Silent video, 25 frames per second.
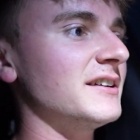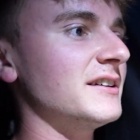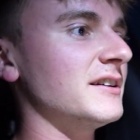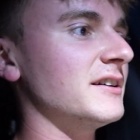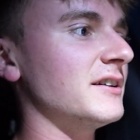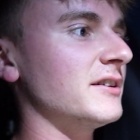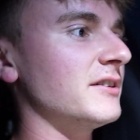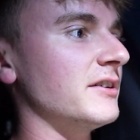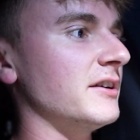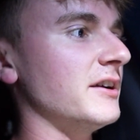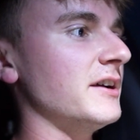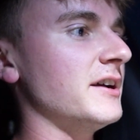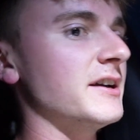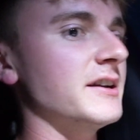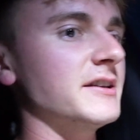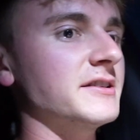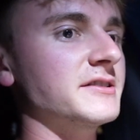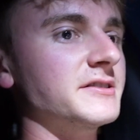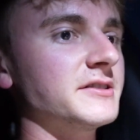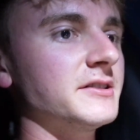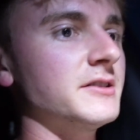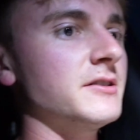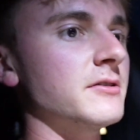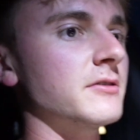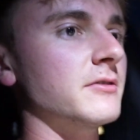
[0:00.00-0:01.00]
Alright,
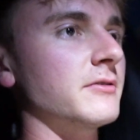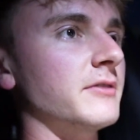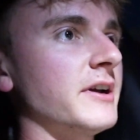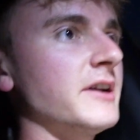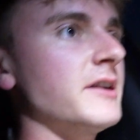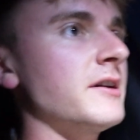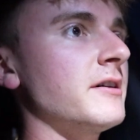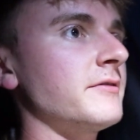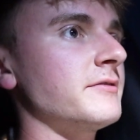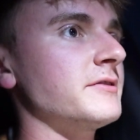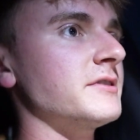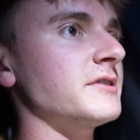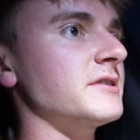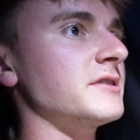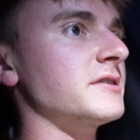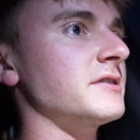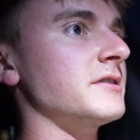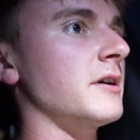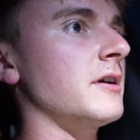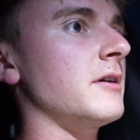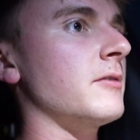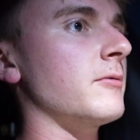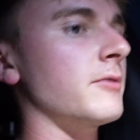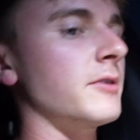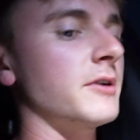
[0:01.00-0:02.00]
so right off to
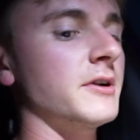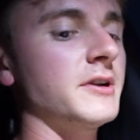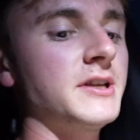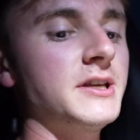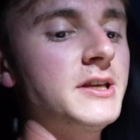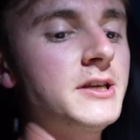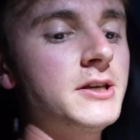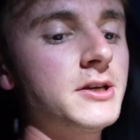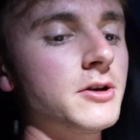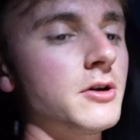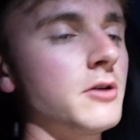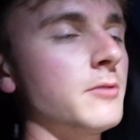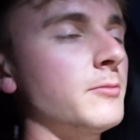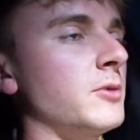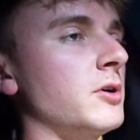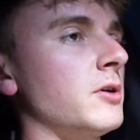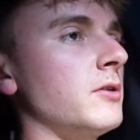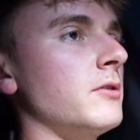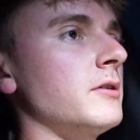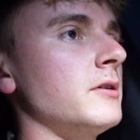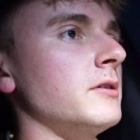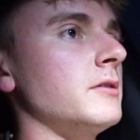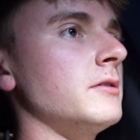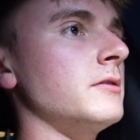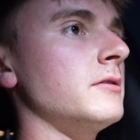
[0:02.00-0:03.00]
start, we're in eco
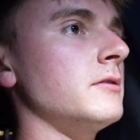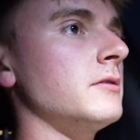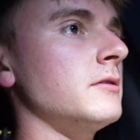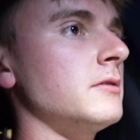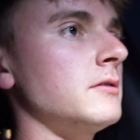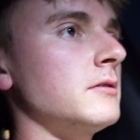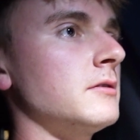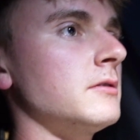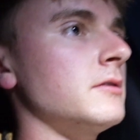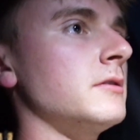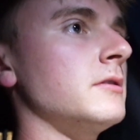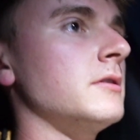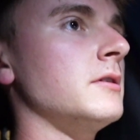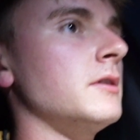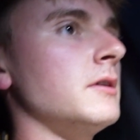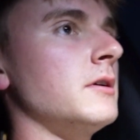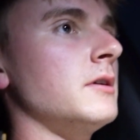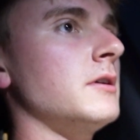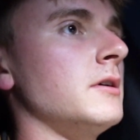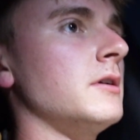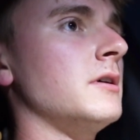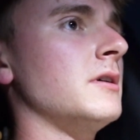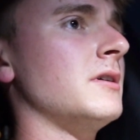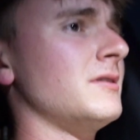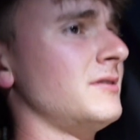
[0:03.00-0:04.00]
mode.
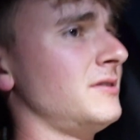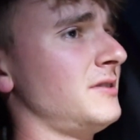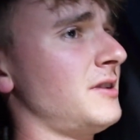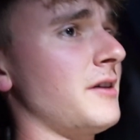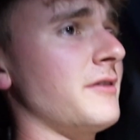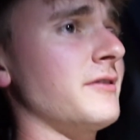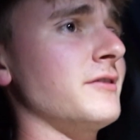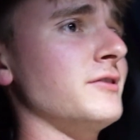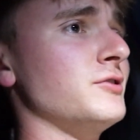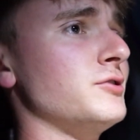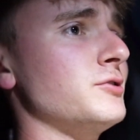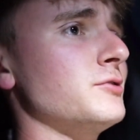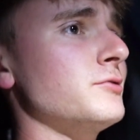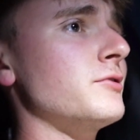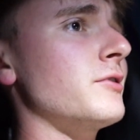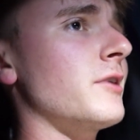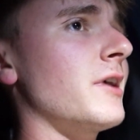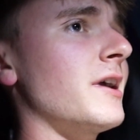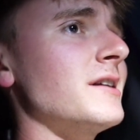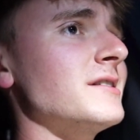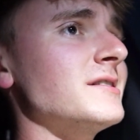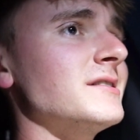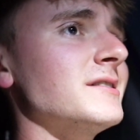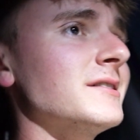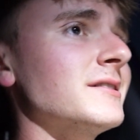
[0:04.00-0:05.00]
Nothing too
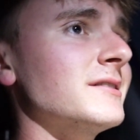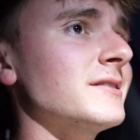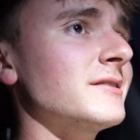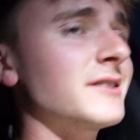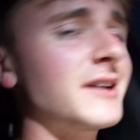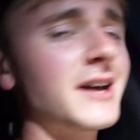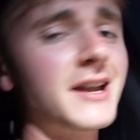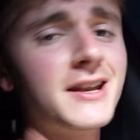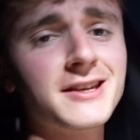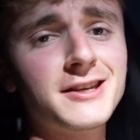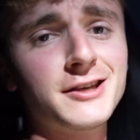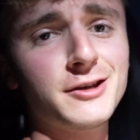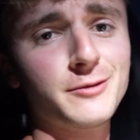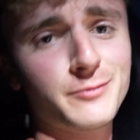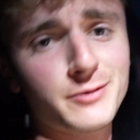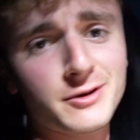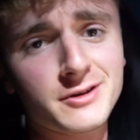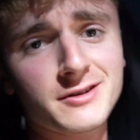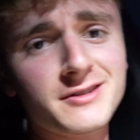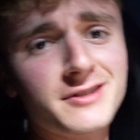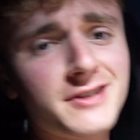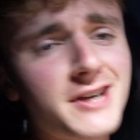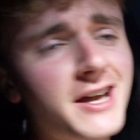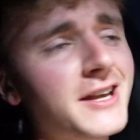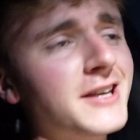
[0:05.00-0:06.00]
crazy. Gotta keep
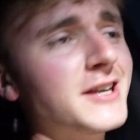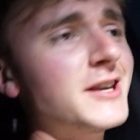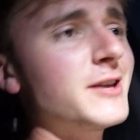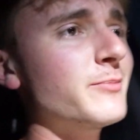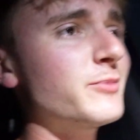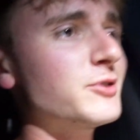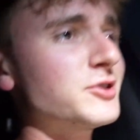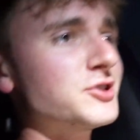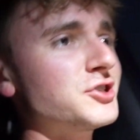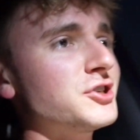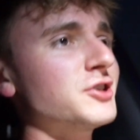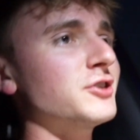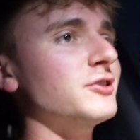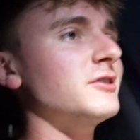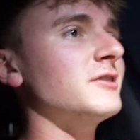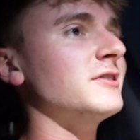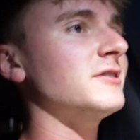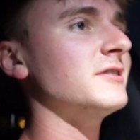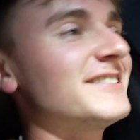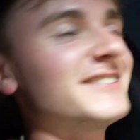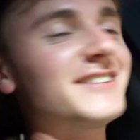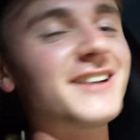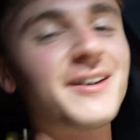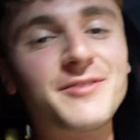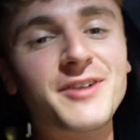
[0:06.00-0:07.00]
it chill.
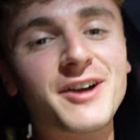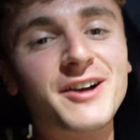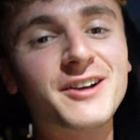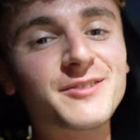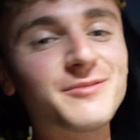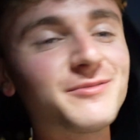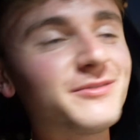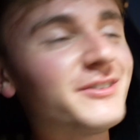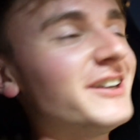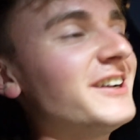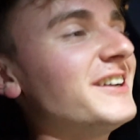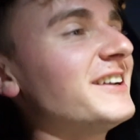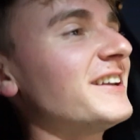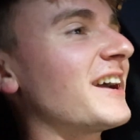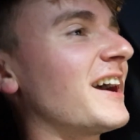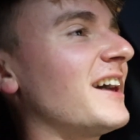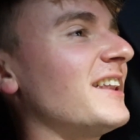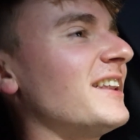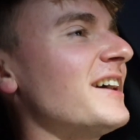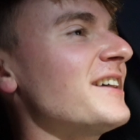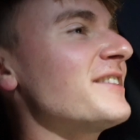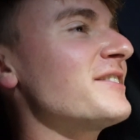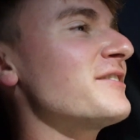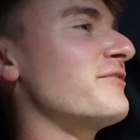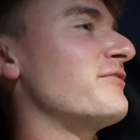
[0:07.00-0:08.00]
I'm not complaining. I
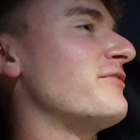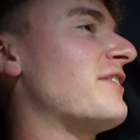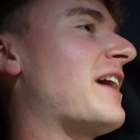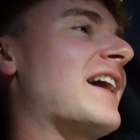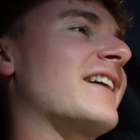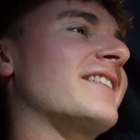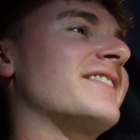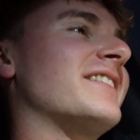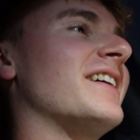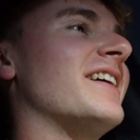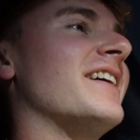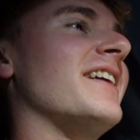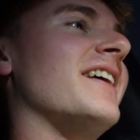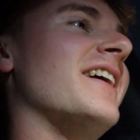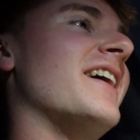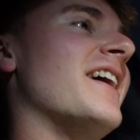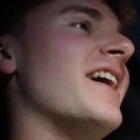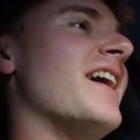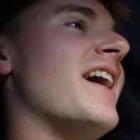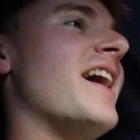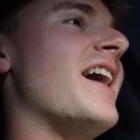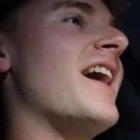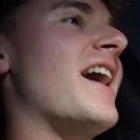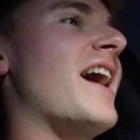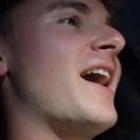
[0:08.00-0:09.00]
like the fact that
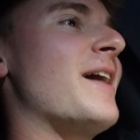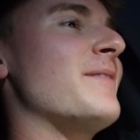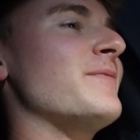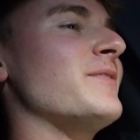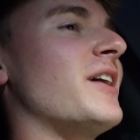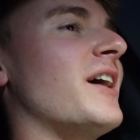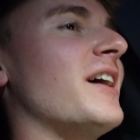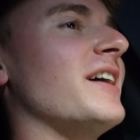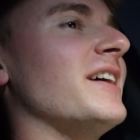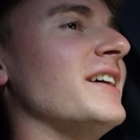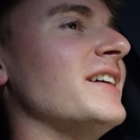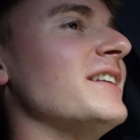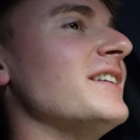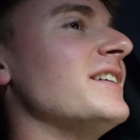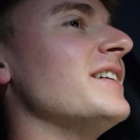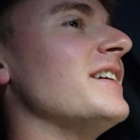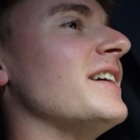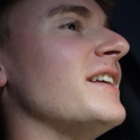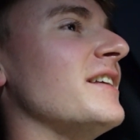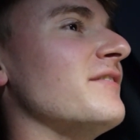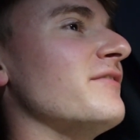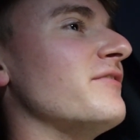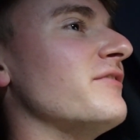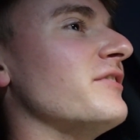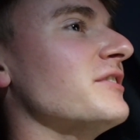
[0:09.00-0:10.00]
I'm not in it
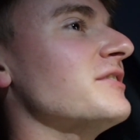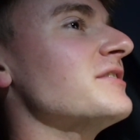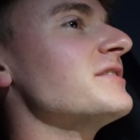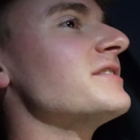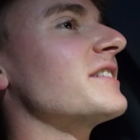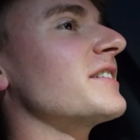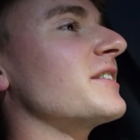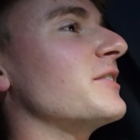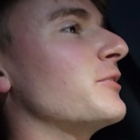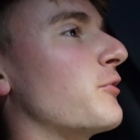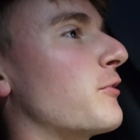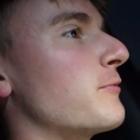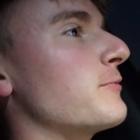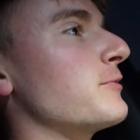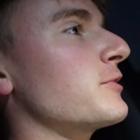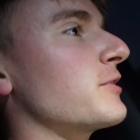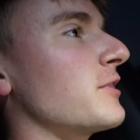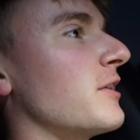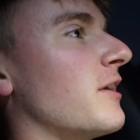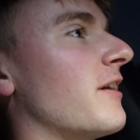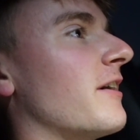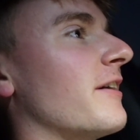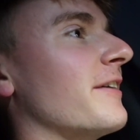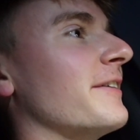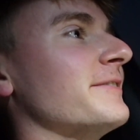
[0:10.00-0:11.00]
and it feels like a normal
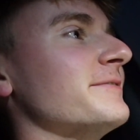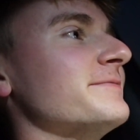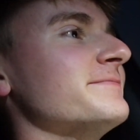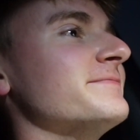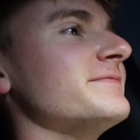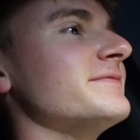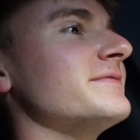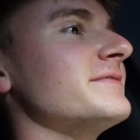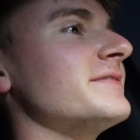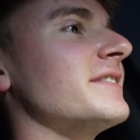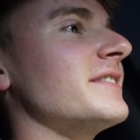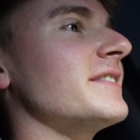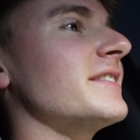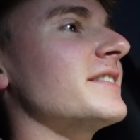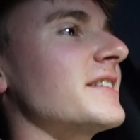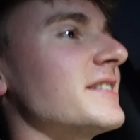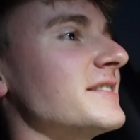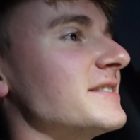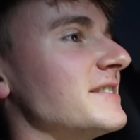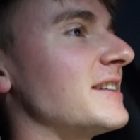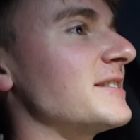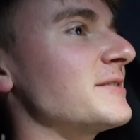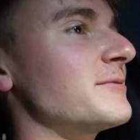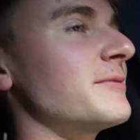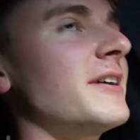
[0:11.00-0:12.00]
car,
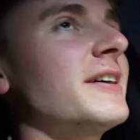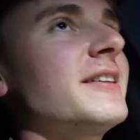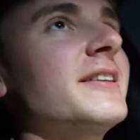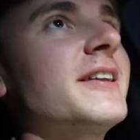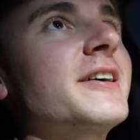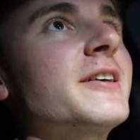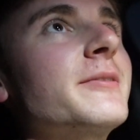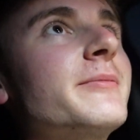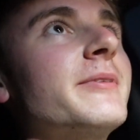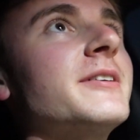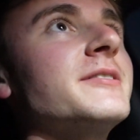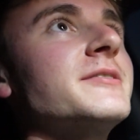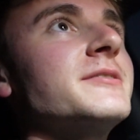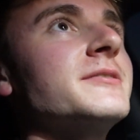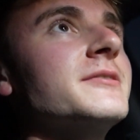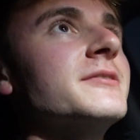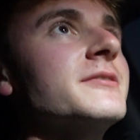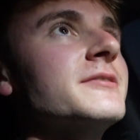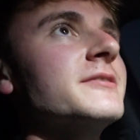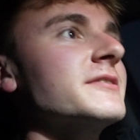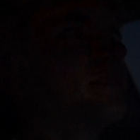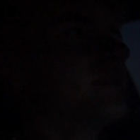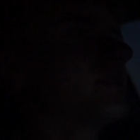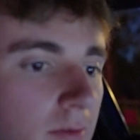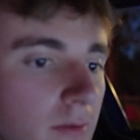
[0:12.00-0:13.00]
because that's what I like about
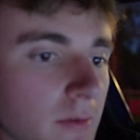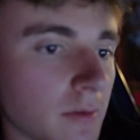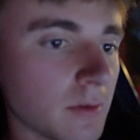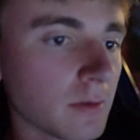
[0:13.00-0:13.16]
tunes.